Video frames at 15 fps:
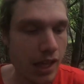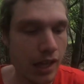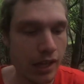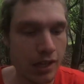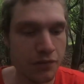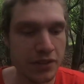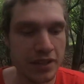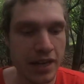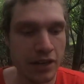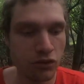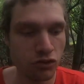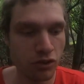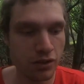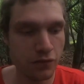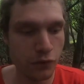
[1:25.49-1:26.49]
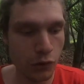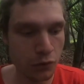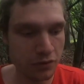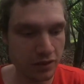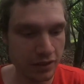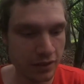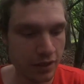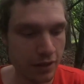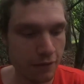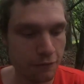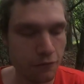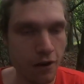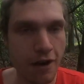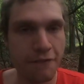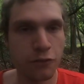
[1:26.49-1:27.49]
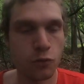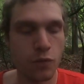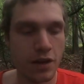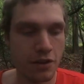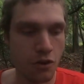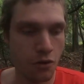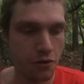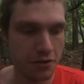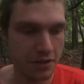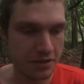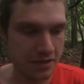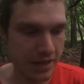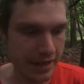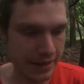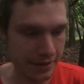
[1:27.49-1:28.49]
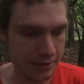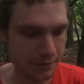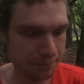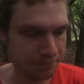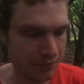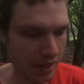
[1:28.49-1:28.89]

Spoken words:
11-8 shots for Luton, 5-1 on target.